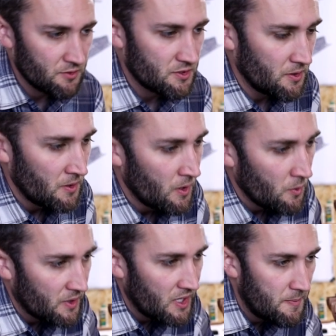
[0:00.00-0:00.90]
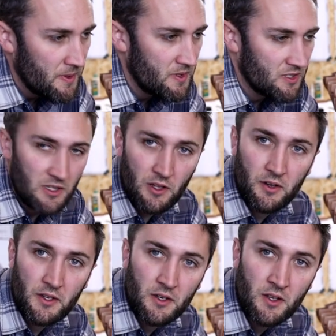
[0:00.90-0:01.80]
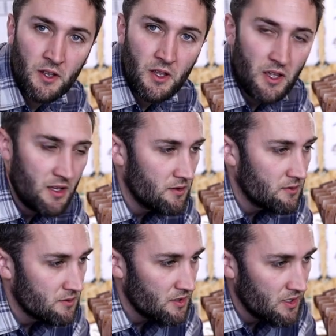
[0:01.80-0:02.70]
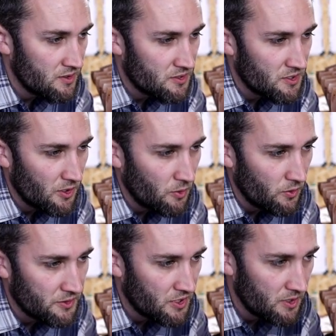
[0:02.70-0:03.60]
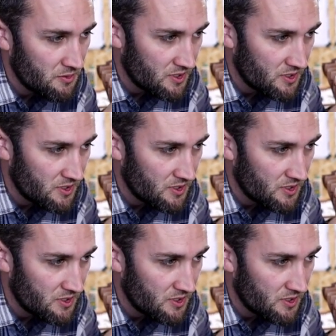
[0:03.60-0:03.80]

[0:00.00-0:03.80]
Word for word: So we're keeping this line in, in sight all the time.